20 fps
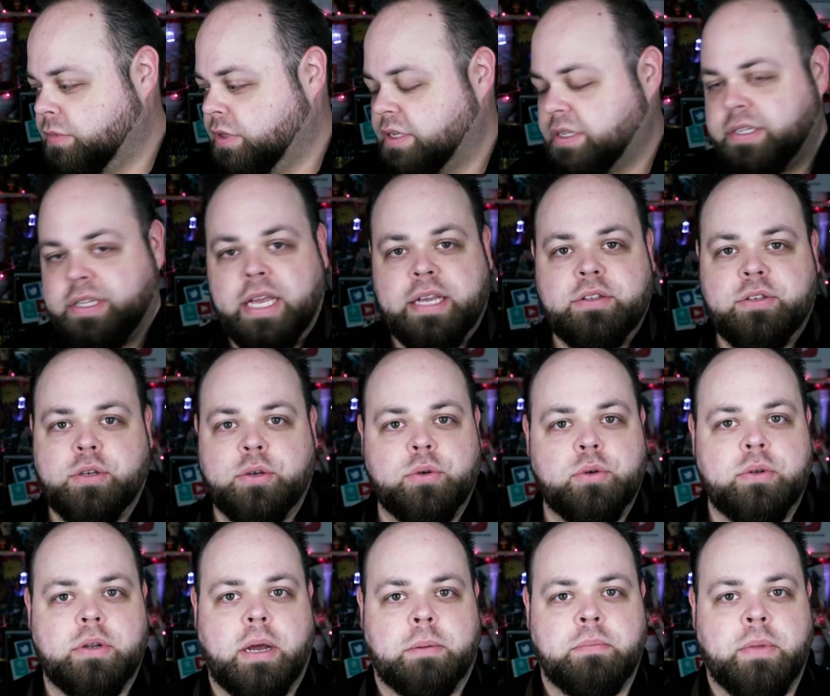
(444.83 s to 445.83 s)
Stay
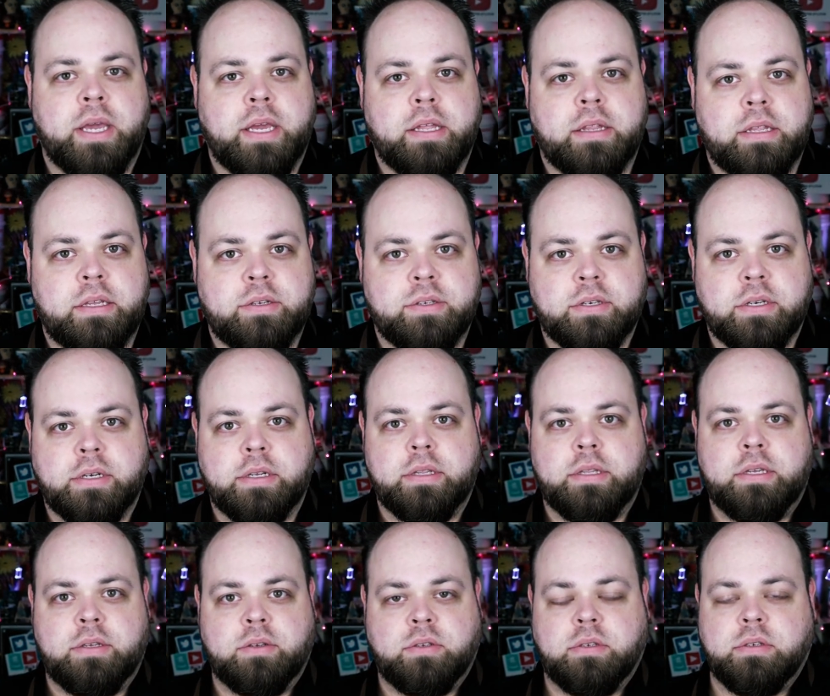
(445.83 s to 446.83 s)
tuned. I'm making these uh,
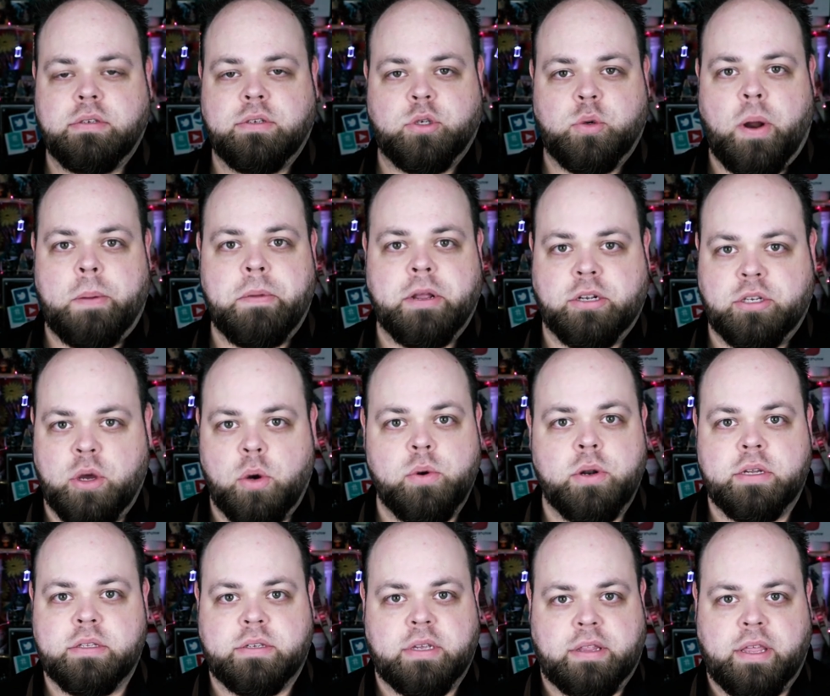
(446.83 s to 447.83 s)
these ceramic
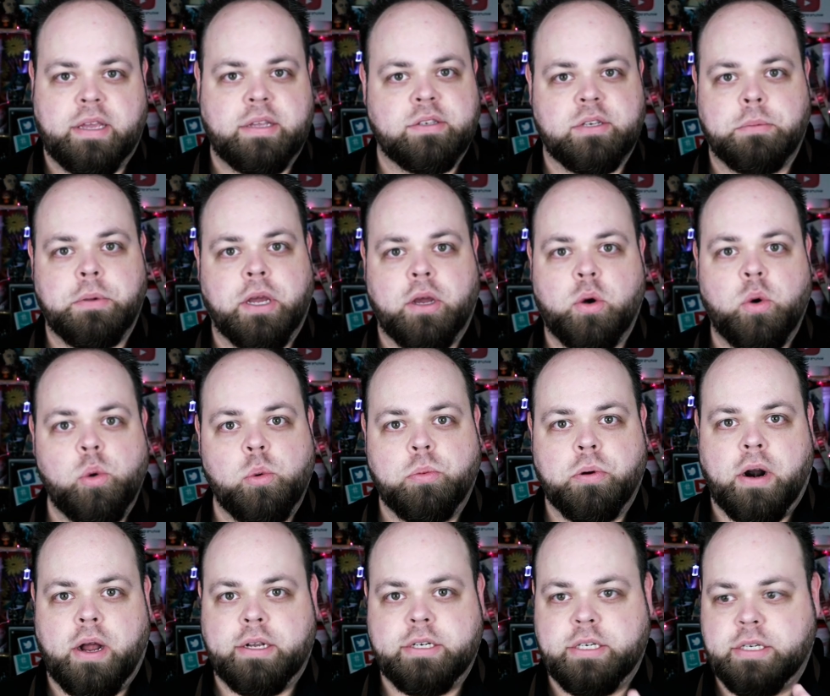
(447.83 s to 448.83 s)
donuts. I think it's gonna be a cool
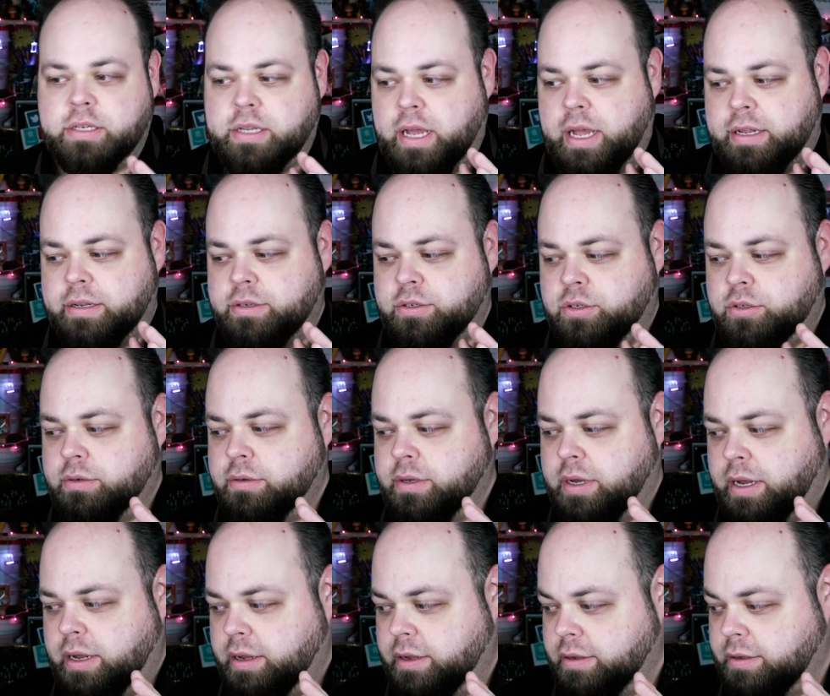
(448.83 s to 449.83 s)
project. I
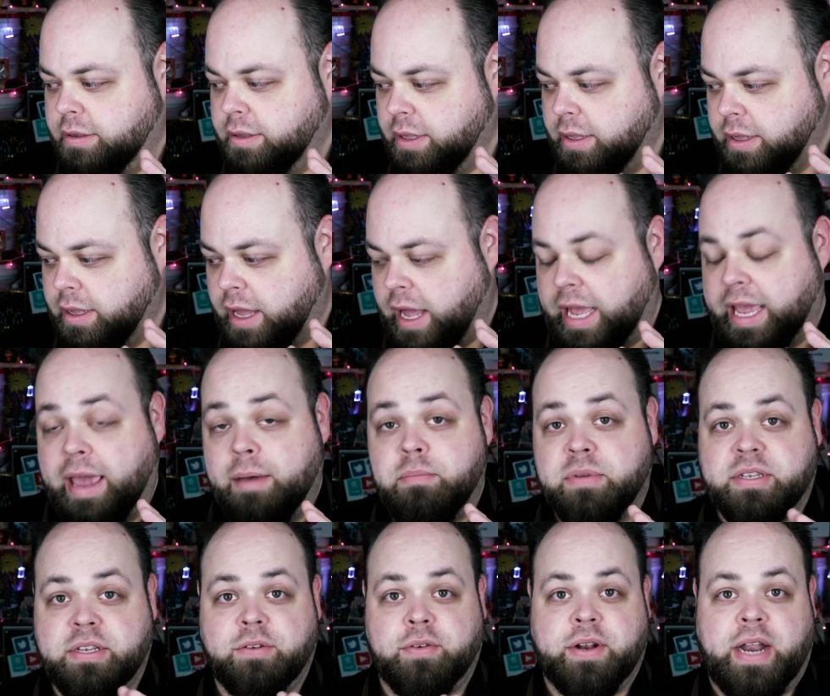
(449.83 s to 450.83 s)
uh, I gave
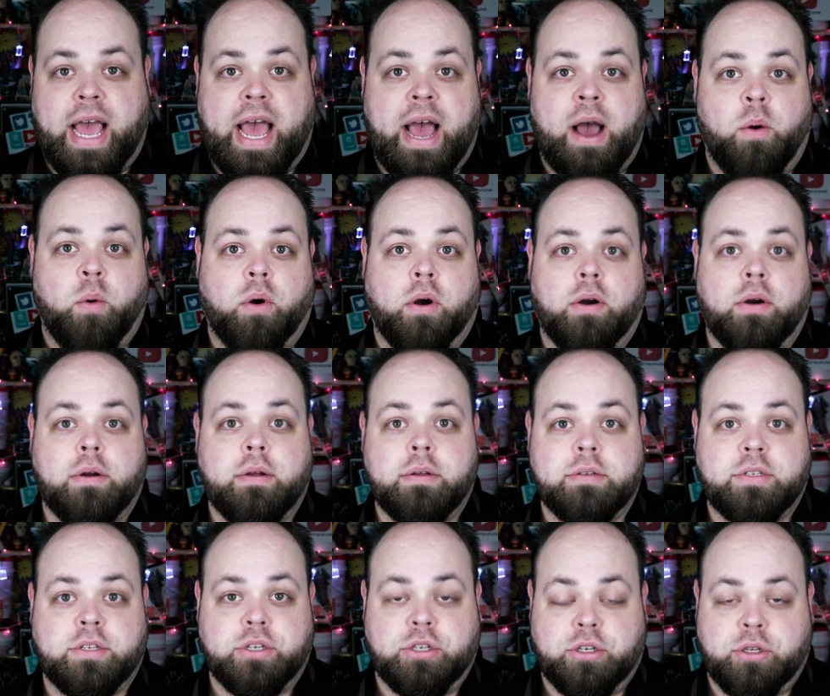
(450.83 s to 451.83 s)
myself an hour
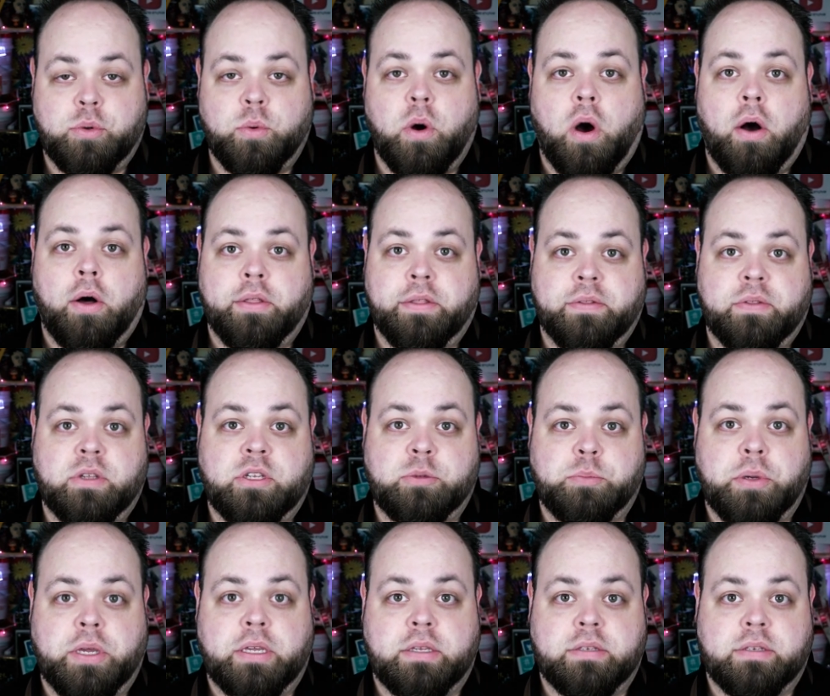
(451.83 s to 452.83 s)
to do all of these
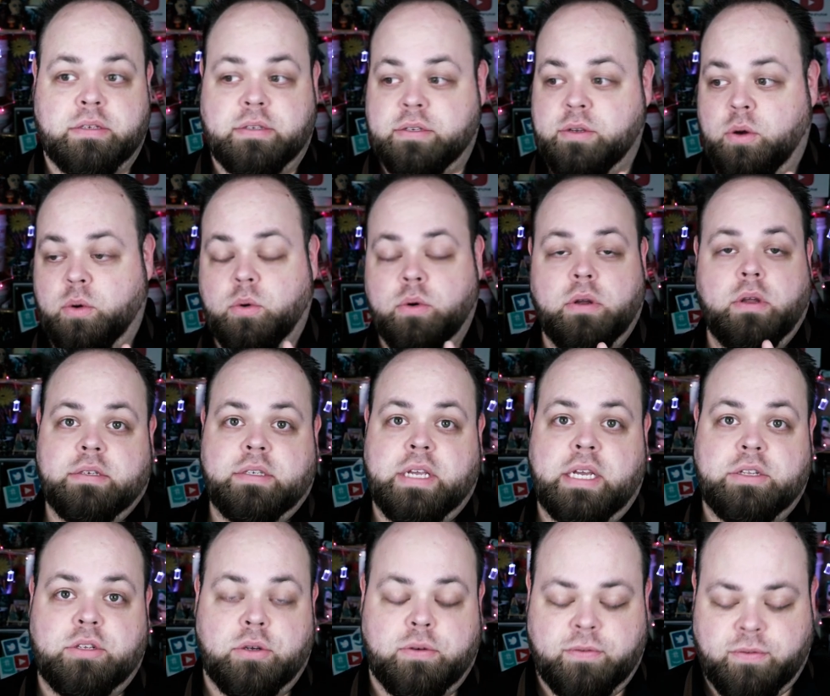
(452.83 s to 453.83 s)
pieces. So
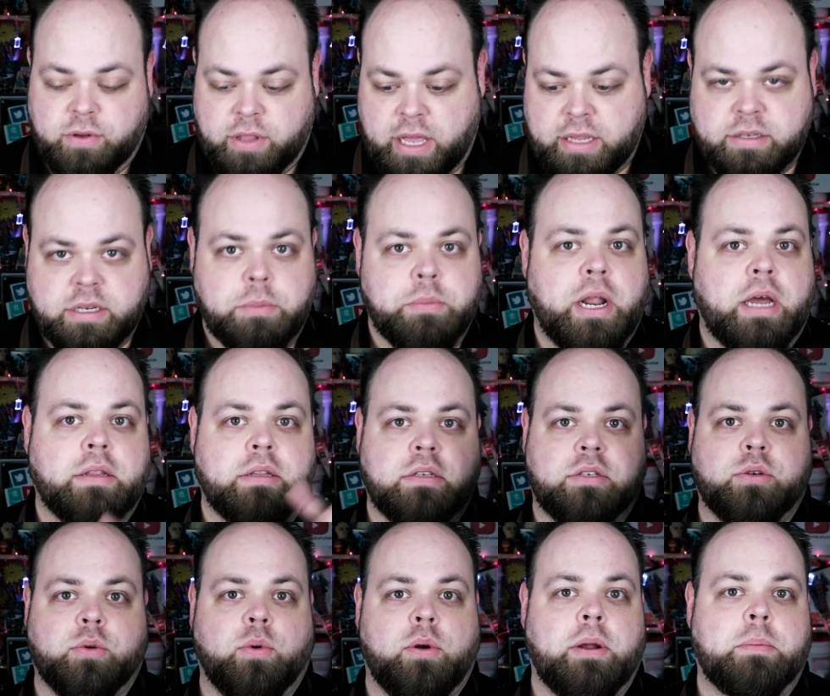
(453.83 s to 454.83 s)
stay tuned for that. It's coming out in the
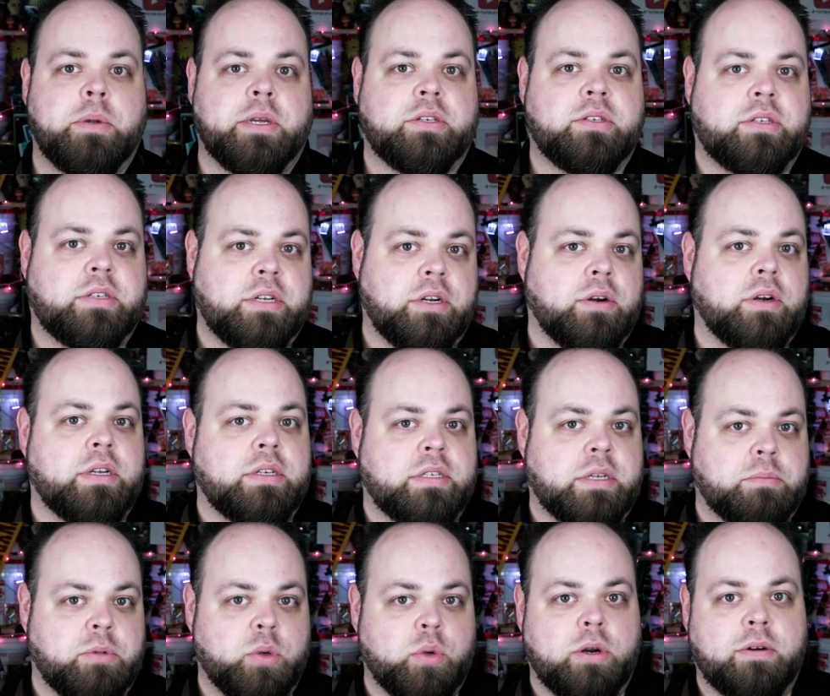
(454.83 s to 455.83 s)
ceramics series
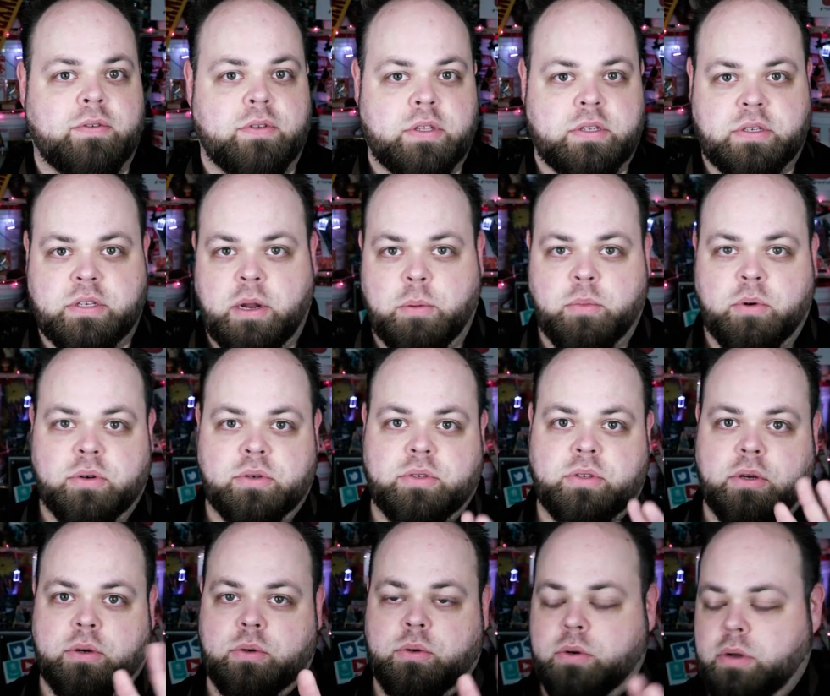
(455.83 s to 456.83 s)
I'm doing over the summer.
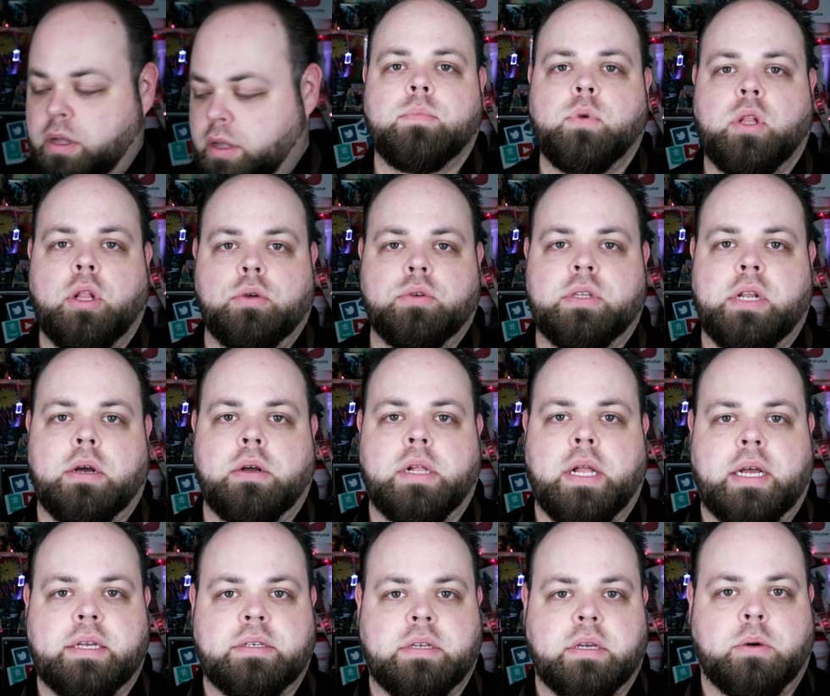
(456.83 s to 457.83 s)
So closing out
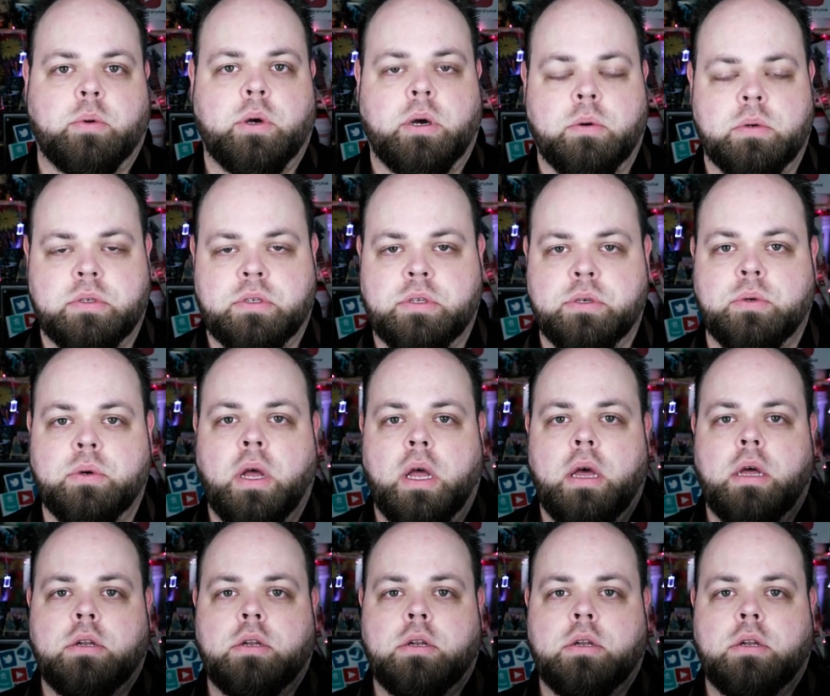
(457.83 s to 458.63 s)
class like we always do.